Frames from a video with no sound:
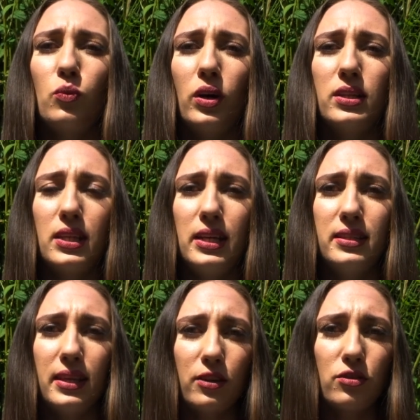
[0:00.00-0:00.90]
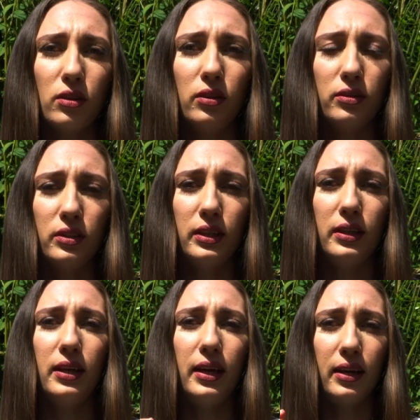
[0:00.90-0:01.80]
was in central
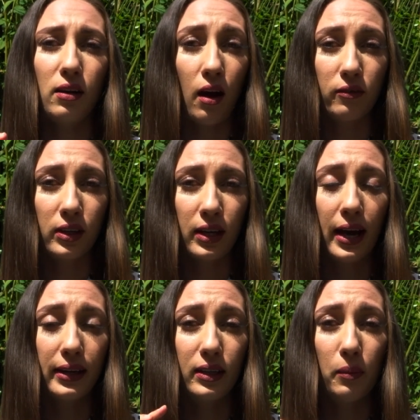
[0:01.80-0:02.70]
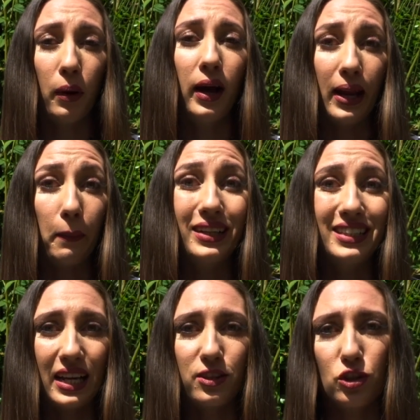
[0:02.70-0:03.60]
London in Covent Garden in Pineapple
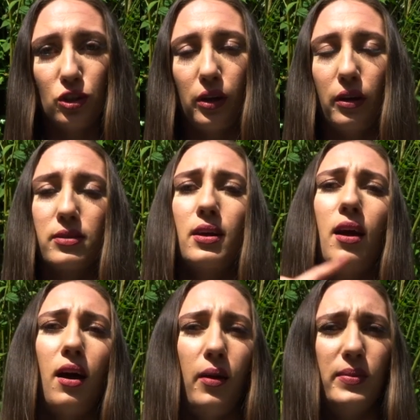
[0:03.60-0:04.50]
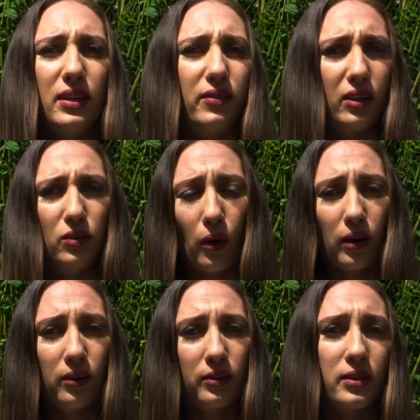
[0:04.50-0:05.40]
Dance Studios. I was living in North
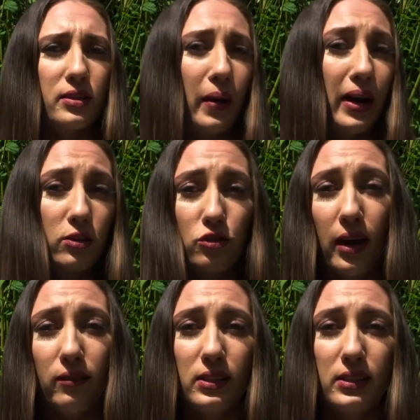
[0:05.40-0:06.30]
London, so I had to travel